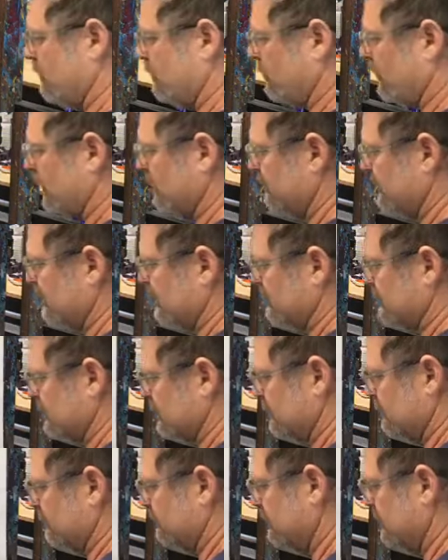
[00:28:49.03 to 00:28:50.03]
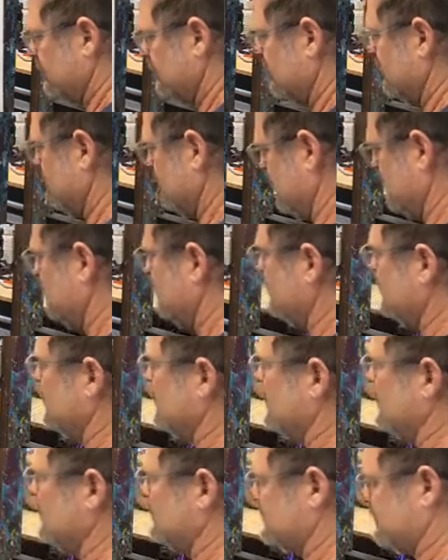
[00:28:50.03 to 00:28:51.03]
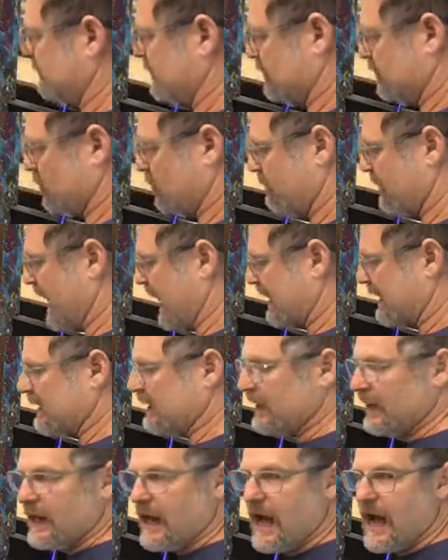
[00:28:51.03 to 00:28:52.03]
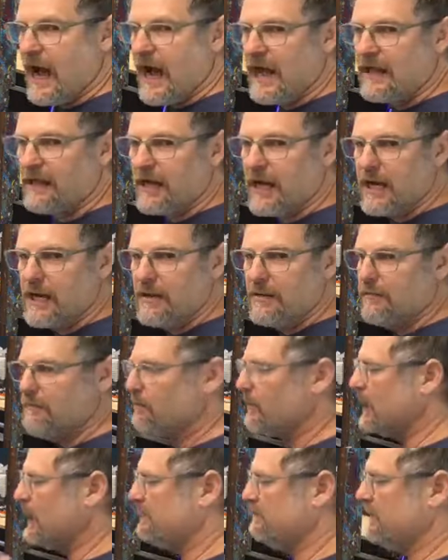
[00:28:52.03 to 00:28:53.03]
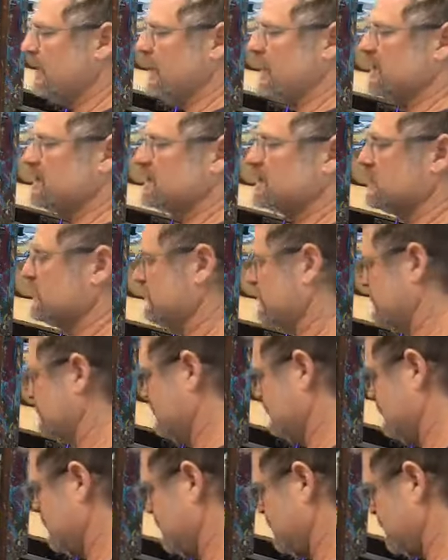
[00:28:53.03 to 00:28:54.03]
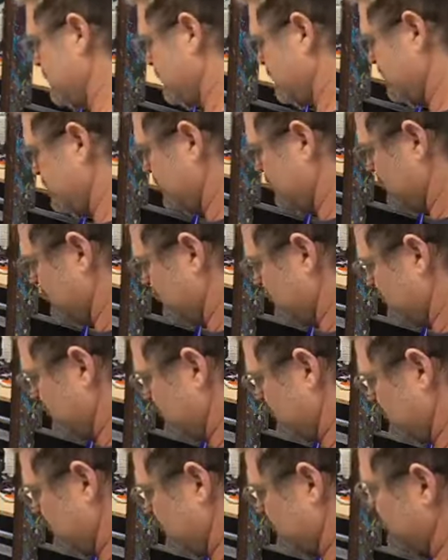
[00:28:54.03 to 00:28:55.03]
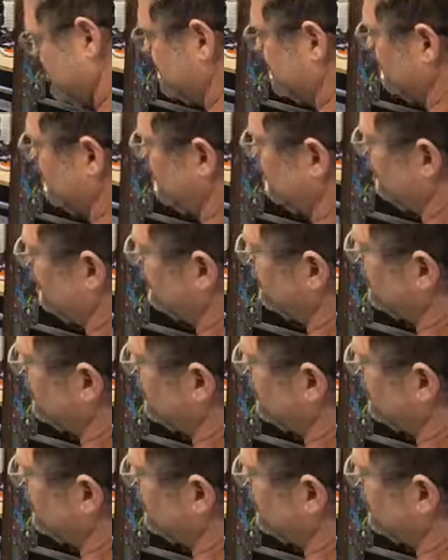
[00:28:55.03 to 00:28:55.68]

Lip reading: what I'm going to do is I'm going to go back in and highlight my vase. So I'm going